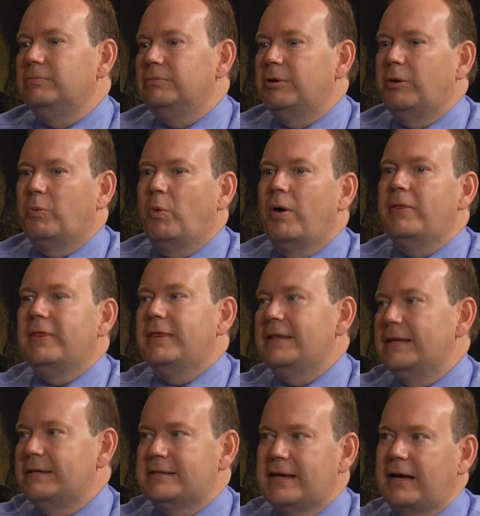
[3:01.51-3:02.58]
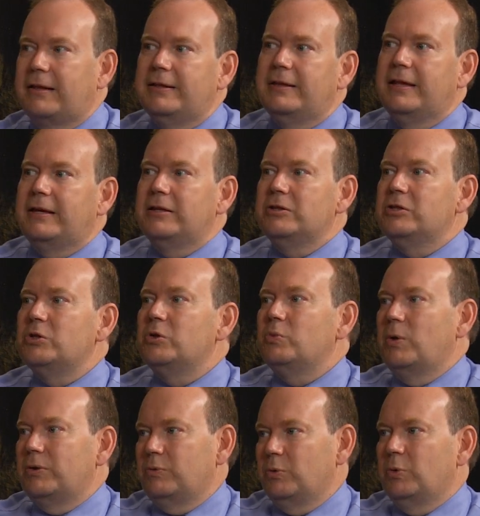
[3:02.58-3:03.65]
what exactly they can do,
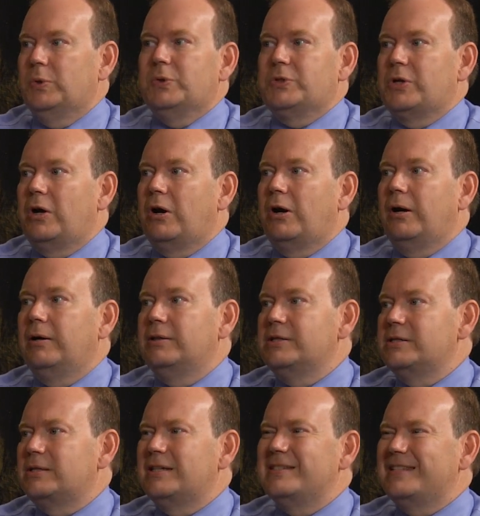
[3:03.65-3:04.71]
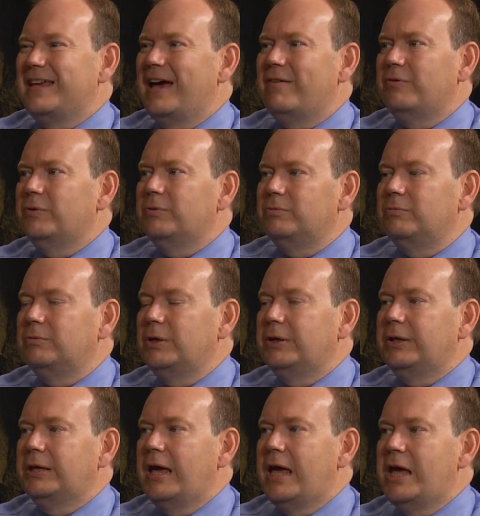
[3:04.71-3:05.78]
what the rules are, just because they haven't
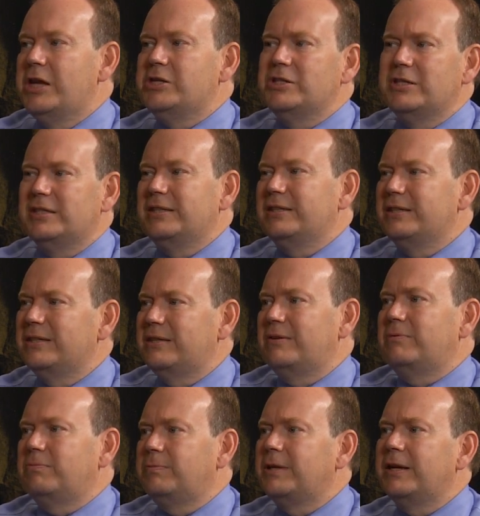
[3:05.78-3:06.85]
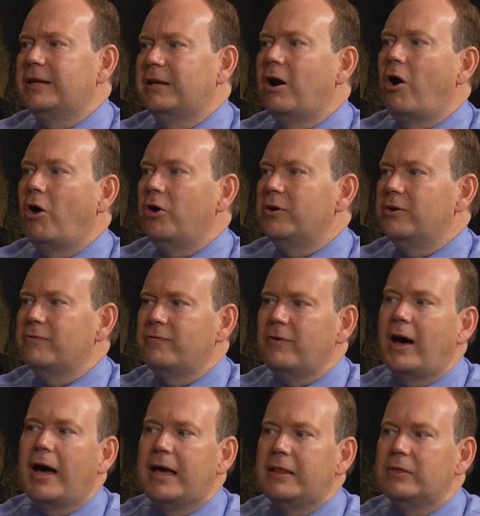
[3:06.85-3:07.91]
really aged and they're getting hard to
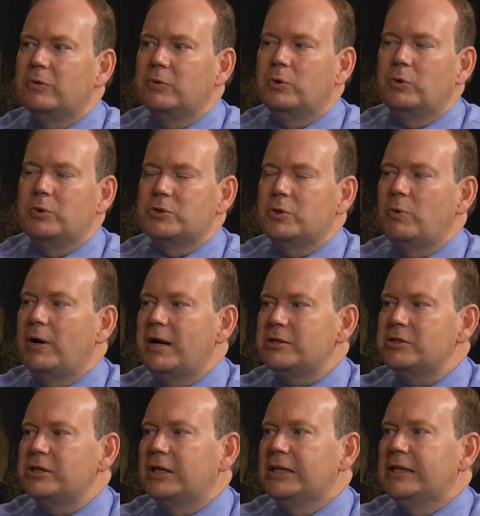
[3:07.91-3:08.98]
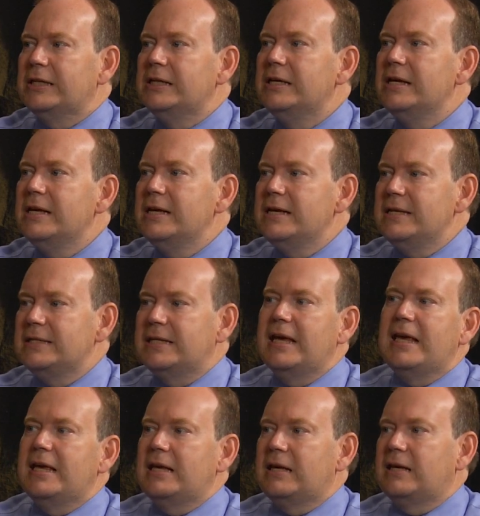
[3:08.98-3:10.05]
find the rules. So we're actually going to
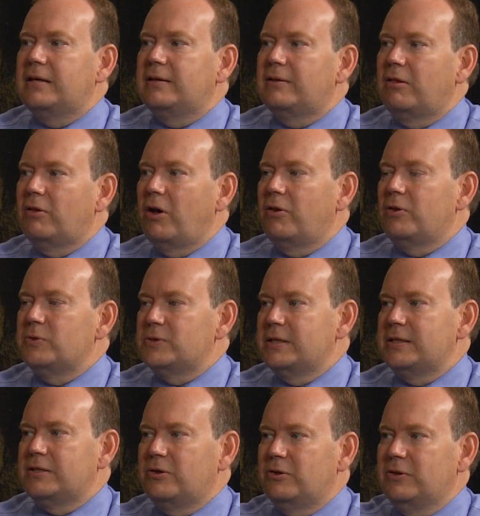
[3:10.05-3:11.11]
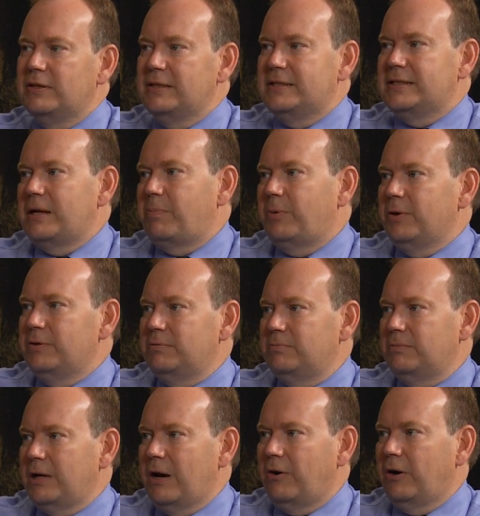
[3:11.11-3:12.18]
take a lot of those things that are in these separate
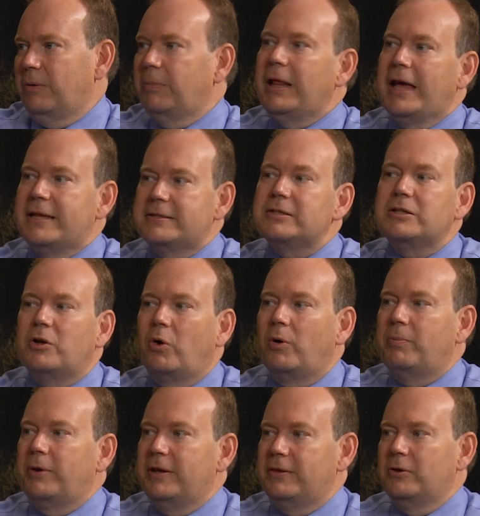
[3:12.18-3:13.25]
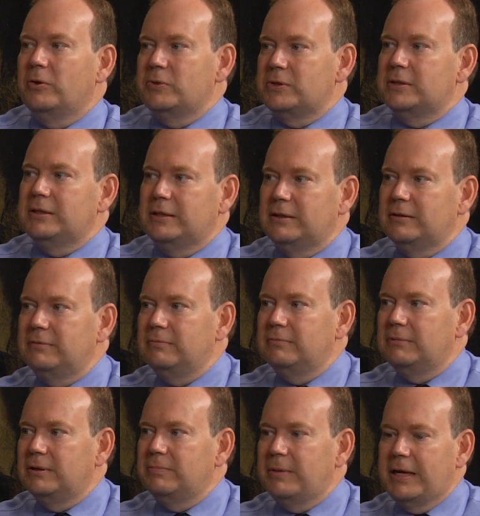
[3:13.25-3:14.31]
area plans and incorporate those into
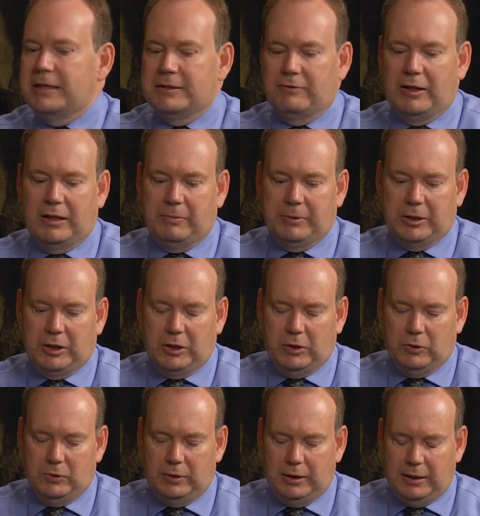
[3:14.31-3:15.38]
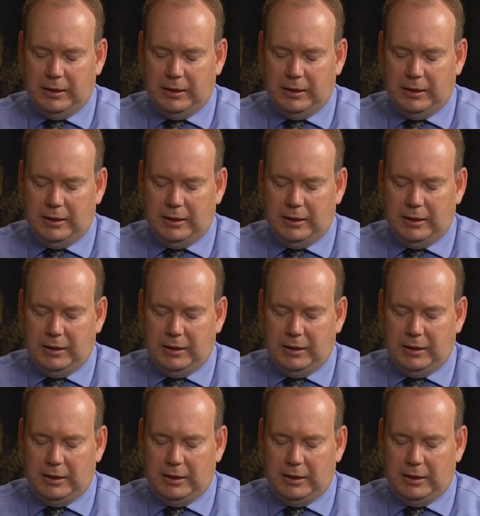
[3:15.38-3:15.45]
the main development code.